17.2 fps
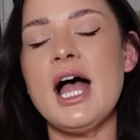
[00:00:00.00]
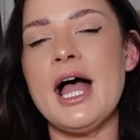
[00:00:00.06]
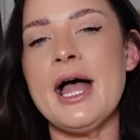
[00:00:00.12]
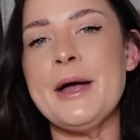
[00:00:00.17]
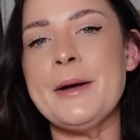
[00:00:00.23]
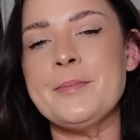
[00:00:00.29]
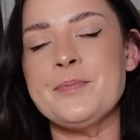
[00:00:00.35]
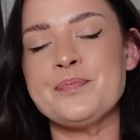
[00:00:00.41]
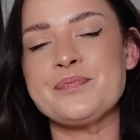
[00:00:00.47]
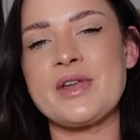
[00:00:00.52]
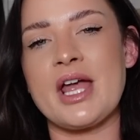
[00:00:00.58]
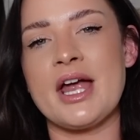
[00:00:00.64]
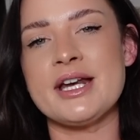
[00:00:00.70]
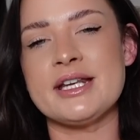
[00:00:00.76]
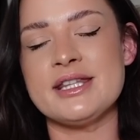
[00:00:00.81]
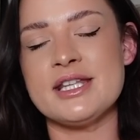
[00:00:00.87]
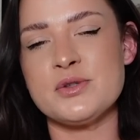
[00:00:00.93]
And
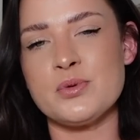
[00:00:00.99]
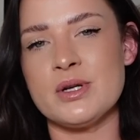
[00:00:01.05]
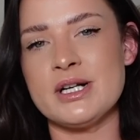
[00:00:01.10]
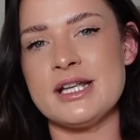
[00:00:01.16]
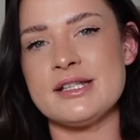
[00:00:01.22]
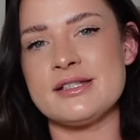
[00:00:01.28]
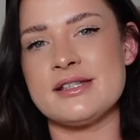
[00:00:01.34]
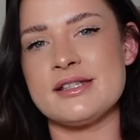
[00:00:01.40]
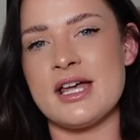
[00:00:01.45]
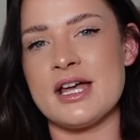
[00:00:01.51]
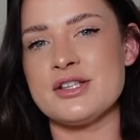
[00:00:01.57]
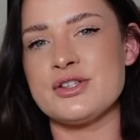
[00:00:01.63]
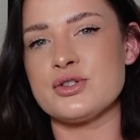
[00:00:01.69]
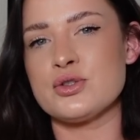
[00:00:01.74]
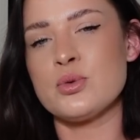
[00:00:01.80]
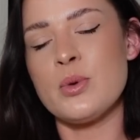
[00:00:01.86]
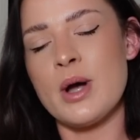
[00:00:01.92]
this one is a
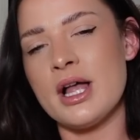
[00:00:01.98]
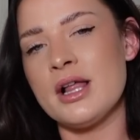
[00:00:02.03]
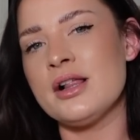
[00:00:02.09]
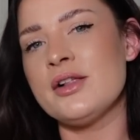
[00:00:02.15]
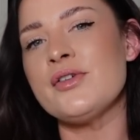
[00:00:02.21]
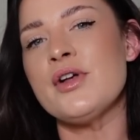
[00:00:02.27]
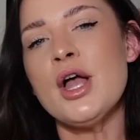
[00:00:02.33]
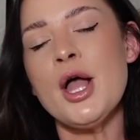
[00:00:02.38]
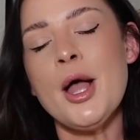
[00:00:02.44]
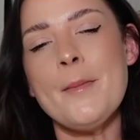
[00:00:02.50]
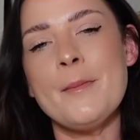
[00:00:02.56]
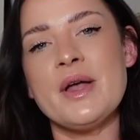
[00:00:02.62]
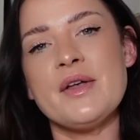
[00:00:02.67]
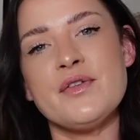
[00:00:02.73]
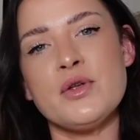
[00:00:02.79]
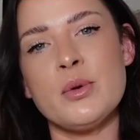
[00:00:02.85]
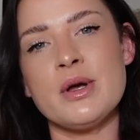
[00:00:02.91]
size 12.
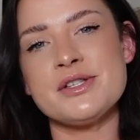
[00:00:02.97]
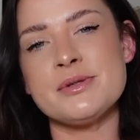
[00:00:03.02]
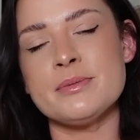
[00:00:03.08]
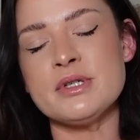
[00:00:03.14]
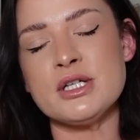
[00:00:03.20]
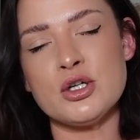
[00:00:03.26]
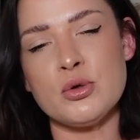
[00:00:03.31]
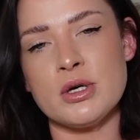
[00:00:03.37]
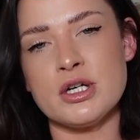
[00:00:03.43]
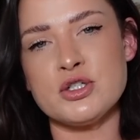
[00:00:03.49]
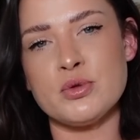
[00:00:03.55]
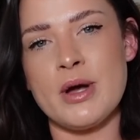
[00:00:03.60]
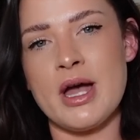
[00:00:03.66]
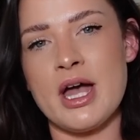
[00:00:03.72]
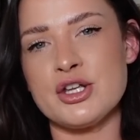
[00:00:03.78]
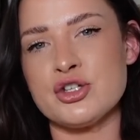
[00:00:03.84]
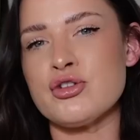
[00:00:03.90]
But if you were somebody who wanted to
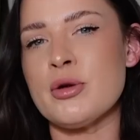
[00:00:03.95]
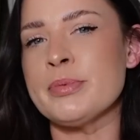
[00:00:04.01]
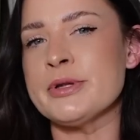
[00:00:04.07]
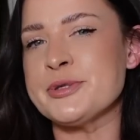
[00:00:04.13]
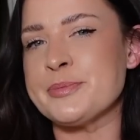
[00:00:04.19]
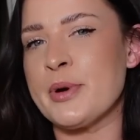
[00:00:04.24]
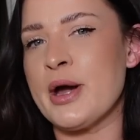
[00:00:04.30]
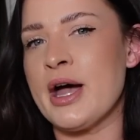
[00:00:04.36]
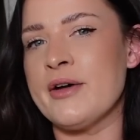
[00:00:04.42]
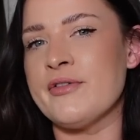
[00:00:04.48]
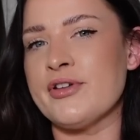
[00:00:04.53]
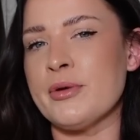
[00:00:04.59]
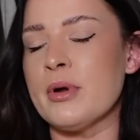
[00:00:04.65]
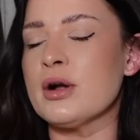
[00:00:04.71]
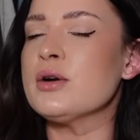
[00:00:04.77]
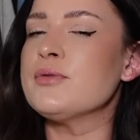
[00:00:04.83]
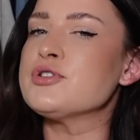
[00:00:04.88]
wear a strapless bra and
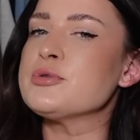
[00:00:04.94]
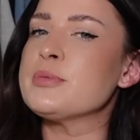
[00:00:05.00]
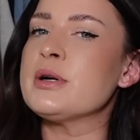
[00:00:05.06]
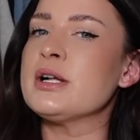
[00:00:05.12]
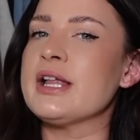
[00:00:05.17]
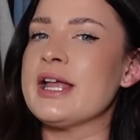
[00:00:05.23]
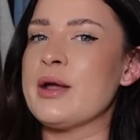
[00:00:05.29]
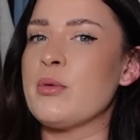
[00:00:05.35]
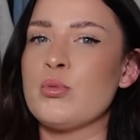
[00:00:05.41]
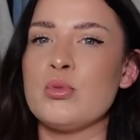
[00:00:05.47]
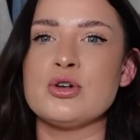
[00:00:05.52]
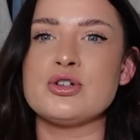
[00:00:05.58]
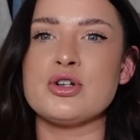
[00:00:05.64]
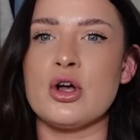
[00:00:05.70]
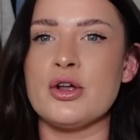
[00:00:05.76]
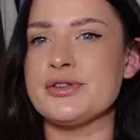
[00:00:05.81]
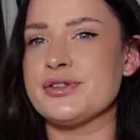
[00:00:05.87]
feel more comfortable, it
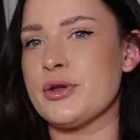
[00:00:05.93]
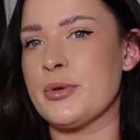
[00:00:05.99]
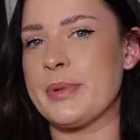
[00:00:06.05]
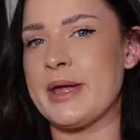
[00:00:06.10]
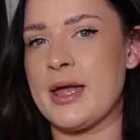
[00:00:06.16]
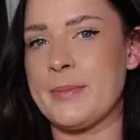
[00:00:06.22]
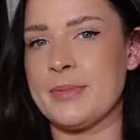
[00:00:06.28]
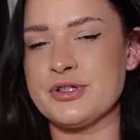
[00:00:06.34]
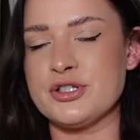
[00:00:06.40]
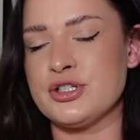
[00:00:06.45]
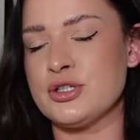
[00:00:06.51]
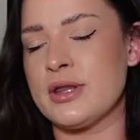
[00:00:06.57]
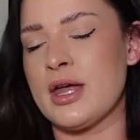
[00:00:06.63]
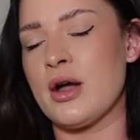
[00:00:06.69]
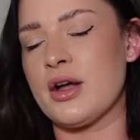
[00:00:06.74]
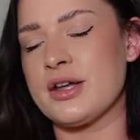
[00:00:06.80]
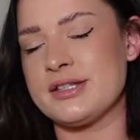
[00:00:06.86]
would also be able to
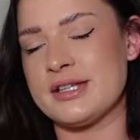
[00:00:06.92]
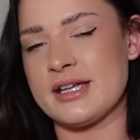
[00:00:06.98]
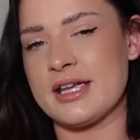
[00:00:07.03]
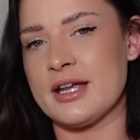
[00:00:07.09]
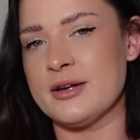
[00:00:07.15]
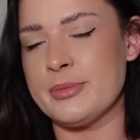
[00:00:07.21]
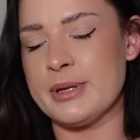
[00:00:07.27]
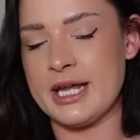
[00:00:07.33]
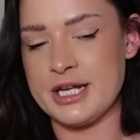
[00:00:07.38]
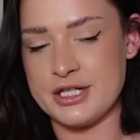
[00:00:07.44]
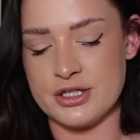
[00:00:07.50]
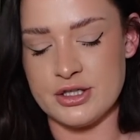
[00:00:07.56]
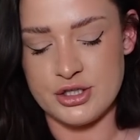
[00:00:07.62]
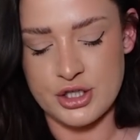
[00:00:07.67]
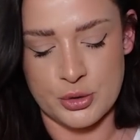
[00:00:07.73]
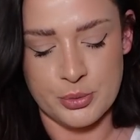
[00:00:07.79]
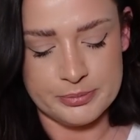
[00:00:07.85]
do that, because it can be
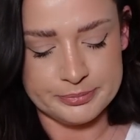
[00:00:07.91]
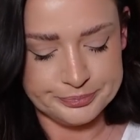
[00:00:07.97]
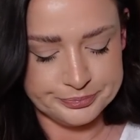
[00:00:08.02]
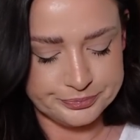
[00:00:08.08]
hidden too.